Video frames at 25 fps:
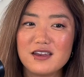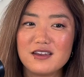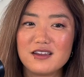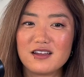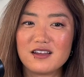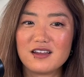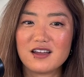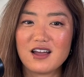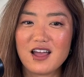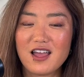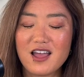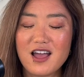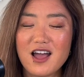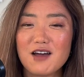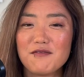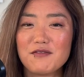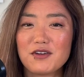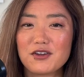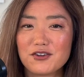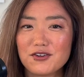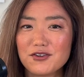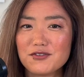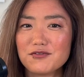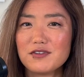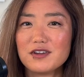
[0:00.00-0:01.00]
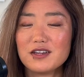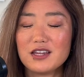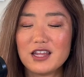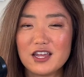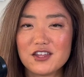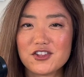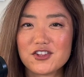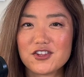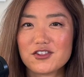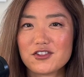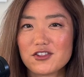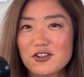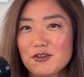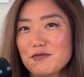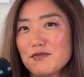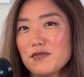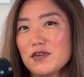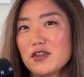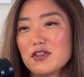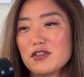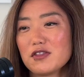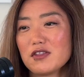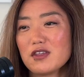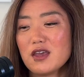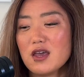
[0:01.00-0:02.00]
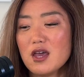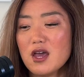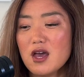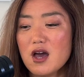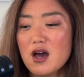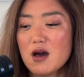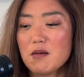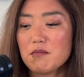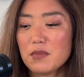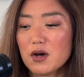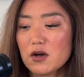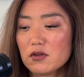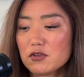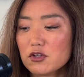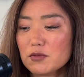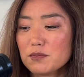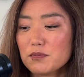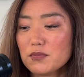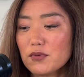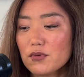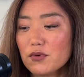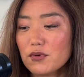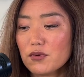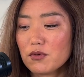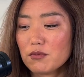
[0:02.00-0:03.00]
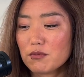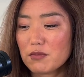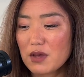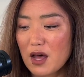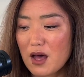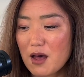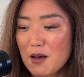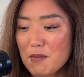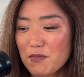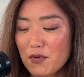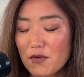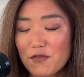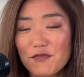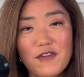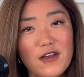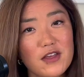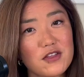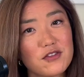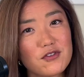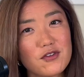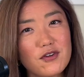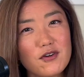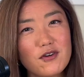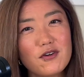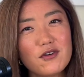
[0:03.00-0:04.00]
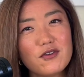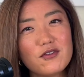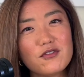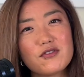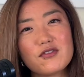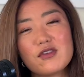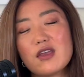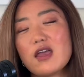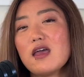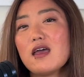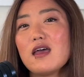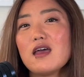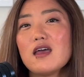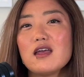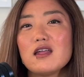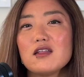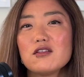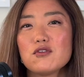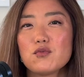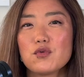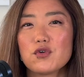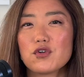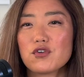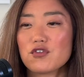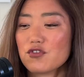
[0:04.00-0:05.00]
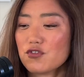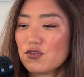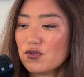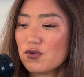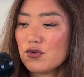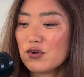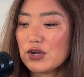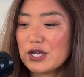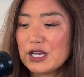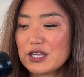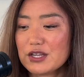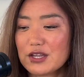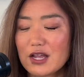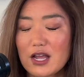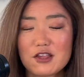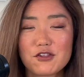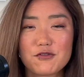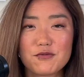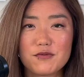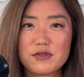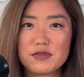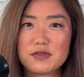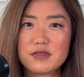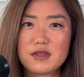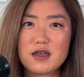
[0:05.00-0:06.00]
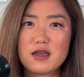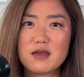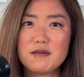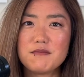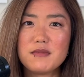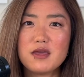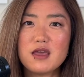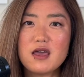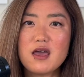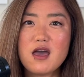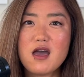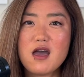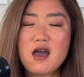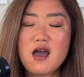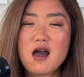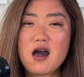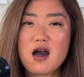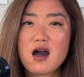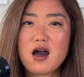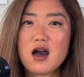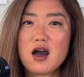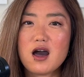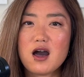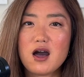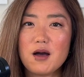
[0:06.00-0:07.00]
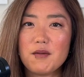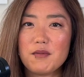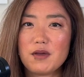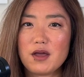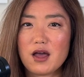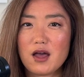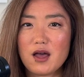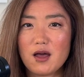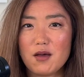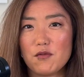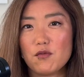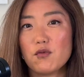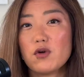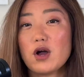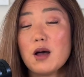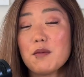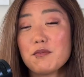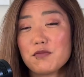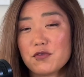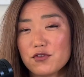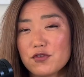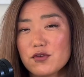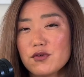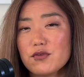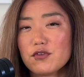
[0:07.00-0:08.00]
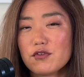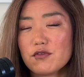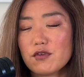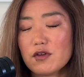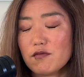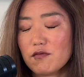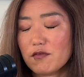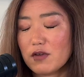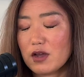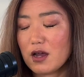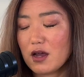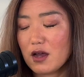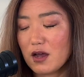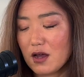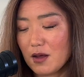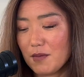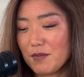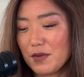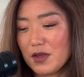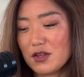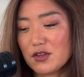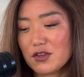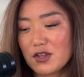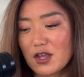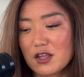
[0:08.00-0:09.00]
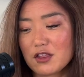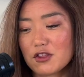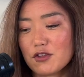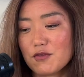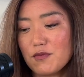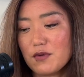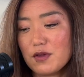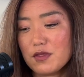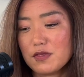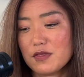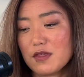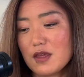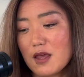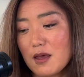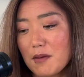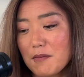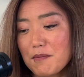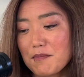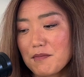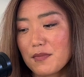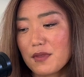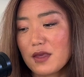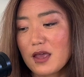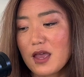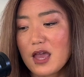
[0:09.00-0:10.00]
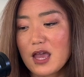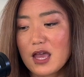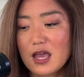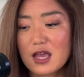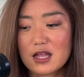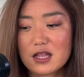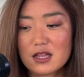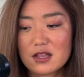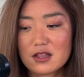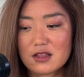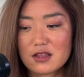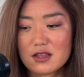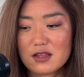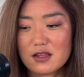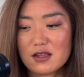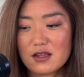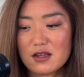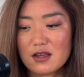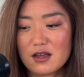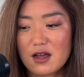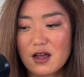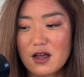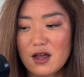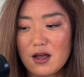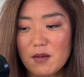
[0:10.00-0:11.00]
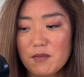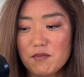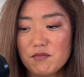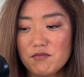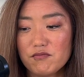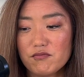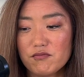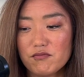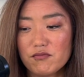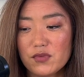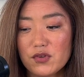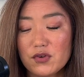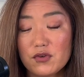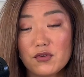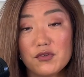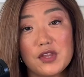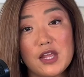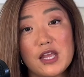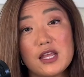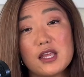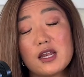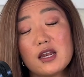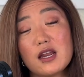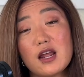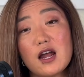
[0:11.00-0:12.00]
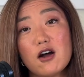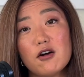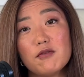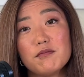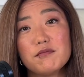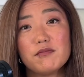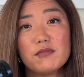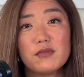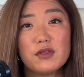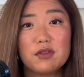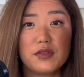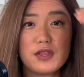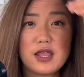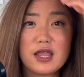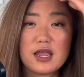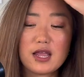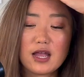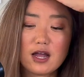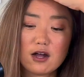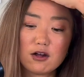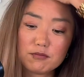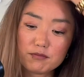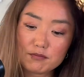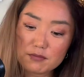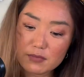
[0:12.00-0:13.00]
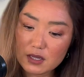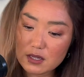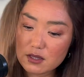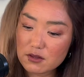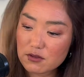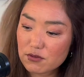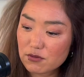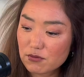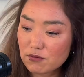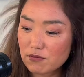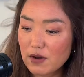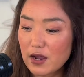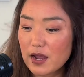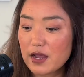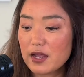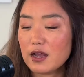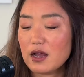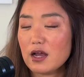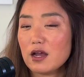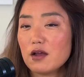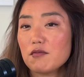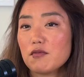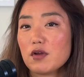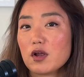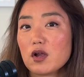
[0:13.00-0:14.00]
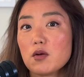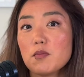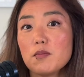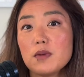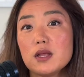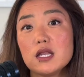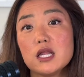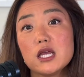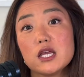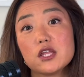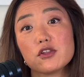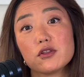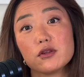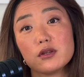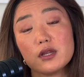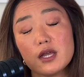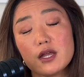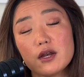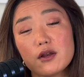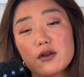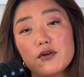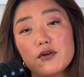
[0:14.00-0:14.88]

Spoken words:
have a good relationship with multiple professors, and we're still in touch with them. I'm still in touch with them, and they can help. They help me to write a recommendation letter